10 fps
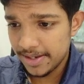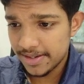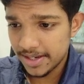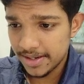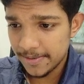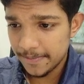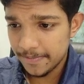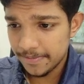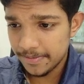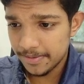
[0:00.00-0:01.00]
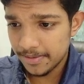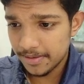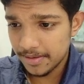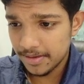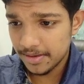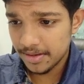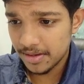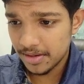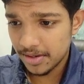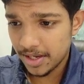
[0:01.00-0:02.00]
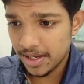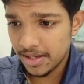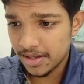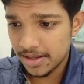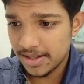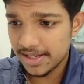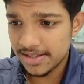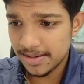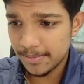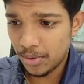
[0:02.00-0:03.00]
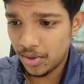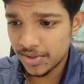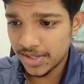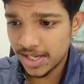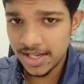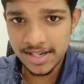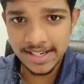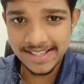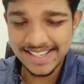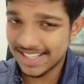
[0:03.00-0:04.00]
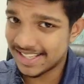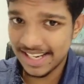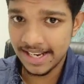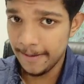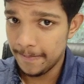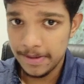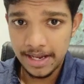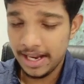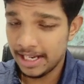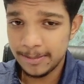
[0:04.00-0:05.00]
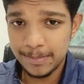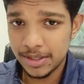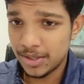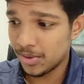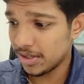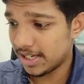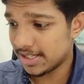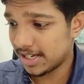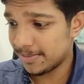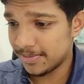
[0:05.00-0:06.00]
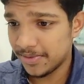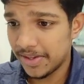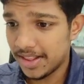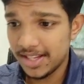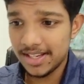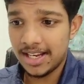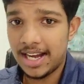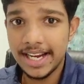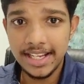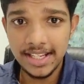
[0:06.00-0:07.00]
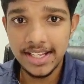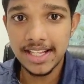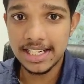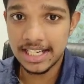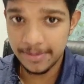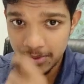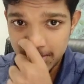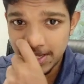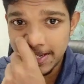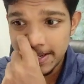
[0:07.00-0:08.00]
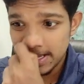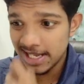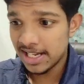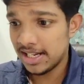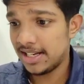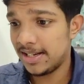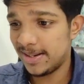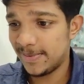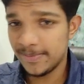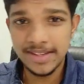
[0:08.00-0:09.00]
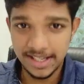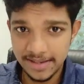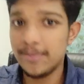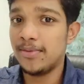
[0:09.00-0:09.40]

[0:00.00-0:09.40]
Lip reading: paste it. Okay, this box here is just a helper tool that comes with the IDE that I'm using, the